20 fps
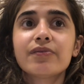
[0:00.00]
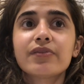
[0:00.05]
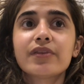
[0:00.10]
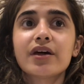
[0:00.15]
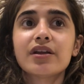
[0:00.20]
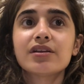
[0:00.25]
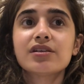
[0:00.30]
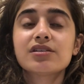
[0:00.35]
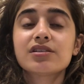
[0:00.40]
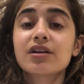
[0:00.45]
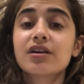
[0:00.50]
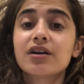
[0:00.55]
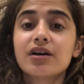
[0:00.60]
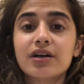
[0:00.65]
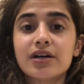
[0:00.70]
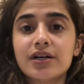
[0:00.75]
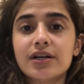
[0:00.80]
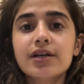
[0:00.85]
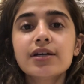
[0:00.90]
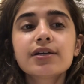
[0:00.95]

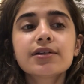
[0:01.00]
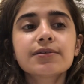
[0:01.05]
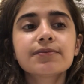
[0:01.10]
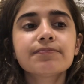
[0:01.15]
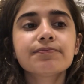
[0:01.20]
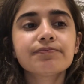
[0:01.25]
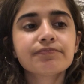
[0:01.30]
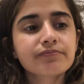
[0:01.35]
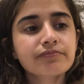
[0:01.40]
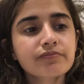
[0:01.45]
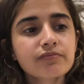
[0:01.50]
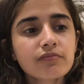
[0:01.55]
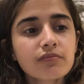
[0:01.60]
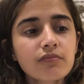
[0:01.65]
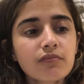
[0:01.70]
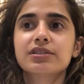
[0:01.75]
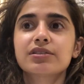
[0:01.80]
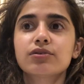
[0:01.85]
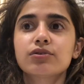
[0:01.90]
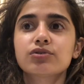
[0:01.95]
hurt.
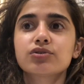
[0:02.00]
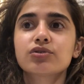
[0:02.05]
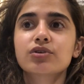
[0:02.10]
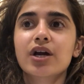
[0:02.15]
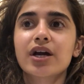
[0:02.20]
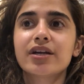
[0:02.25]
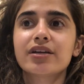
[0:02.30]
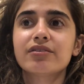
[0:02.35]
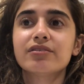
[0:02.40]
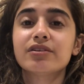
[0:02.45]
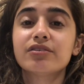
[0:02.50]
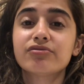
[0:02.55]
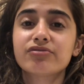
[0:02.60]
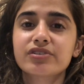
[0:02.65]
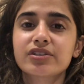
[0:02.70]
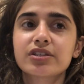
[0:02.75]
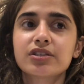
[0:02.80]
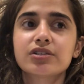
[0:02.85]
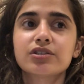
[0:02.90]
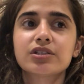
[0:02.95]
It's also kind of
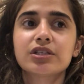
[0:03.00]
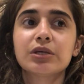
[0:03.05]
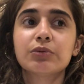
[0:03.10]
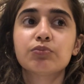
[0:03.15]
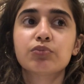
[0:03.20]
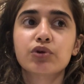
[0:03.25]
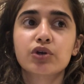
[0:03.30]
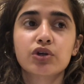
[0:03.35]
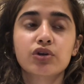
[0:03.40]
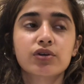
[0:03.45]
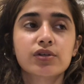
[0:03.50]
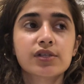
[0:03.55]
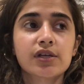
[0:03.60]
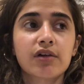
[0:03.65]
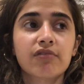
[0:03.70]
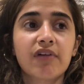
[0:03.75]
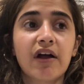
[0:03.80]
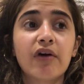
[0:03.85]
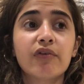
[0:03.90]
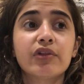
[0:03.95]
difficult to keep putting
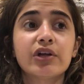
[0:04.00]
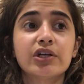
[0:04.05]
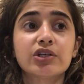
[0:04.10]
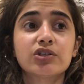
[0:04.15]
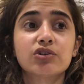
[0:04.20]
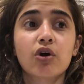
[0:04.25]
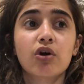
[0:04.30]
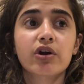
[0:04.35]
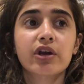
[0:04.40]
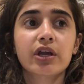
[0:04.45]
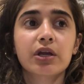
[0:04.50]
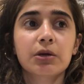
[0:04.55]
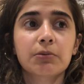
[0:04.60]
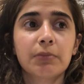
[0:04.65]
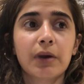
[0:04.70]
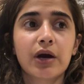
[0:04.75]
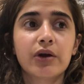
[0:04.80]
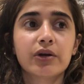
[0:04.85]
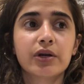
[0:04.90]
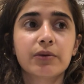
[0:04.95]
yourself out there and talking
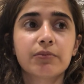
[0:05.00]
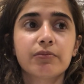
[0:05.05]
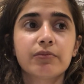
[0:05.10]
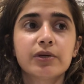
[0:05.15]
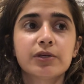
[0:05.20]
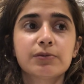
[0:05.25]
about it,